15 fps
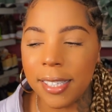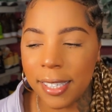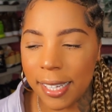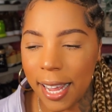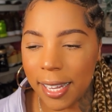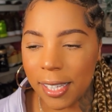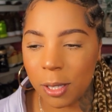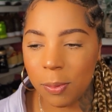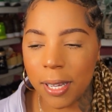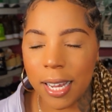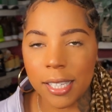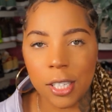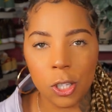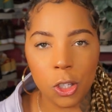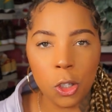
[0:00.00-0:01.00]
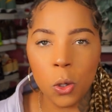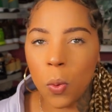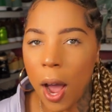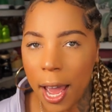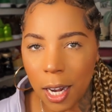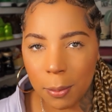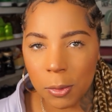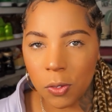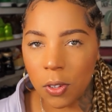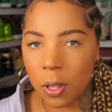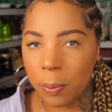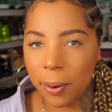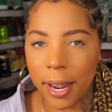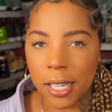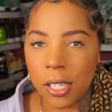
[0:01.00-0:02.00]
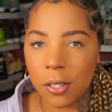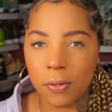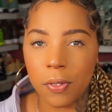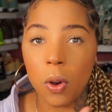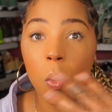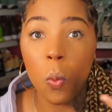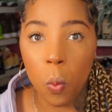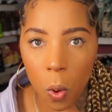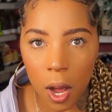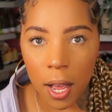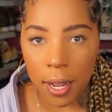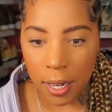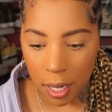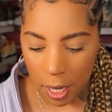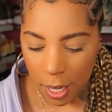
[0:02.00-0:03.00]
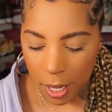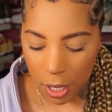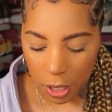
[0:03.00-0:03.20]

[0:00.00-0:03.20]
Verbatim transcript: sets because it's two items for the price of one.